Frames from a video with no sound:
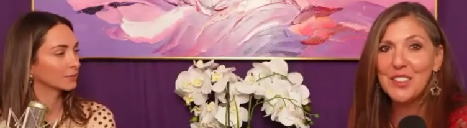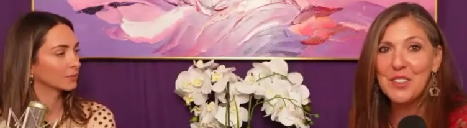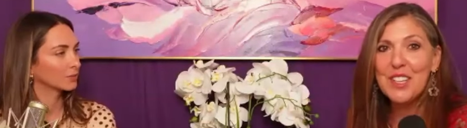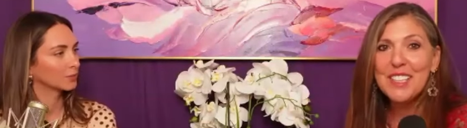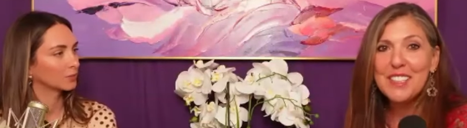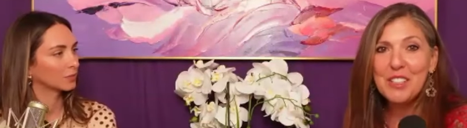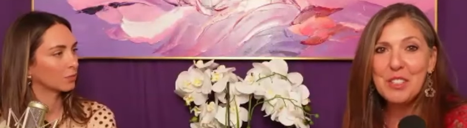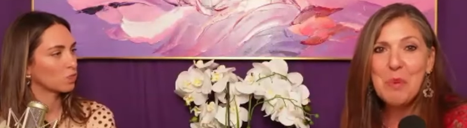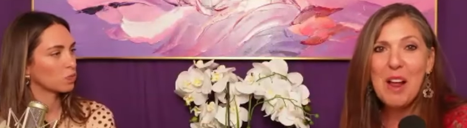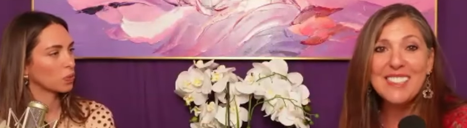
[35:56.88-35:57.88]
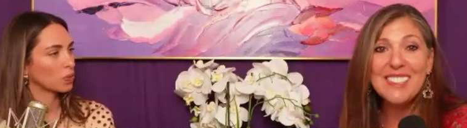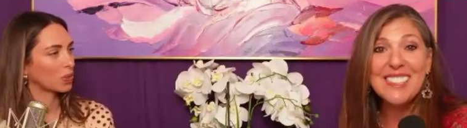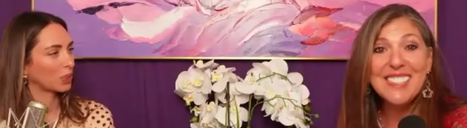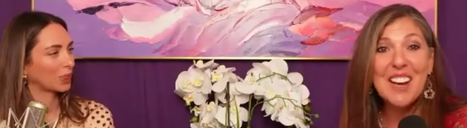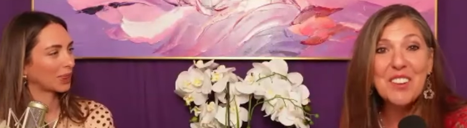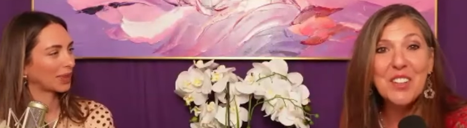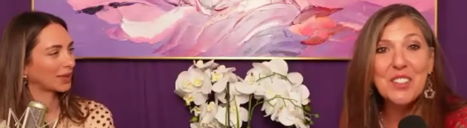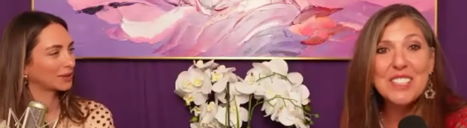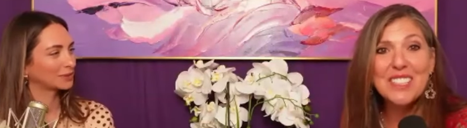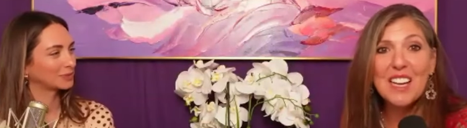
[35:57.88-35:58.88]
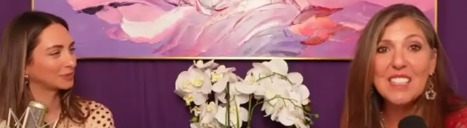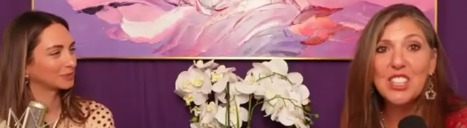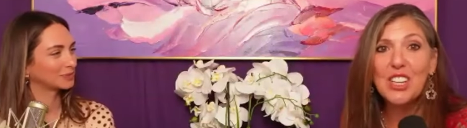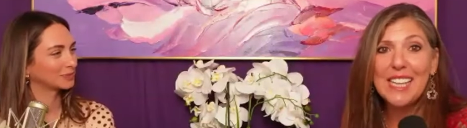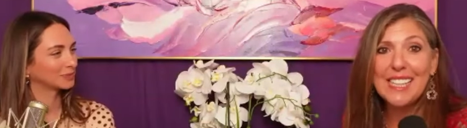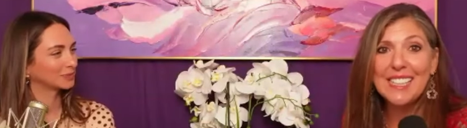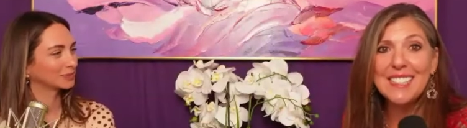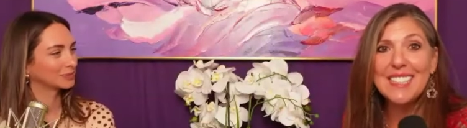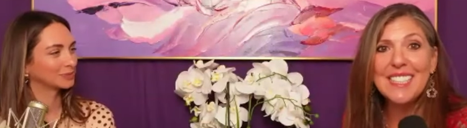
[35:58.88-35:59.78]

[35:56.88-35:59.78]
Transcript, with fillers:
Speaker 1: So no surprise, discount code is Dr. Anna,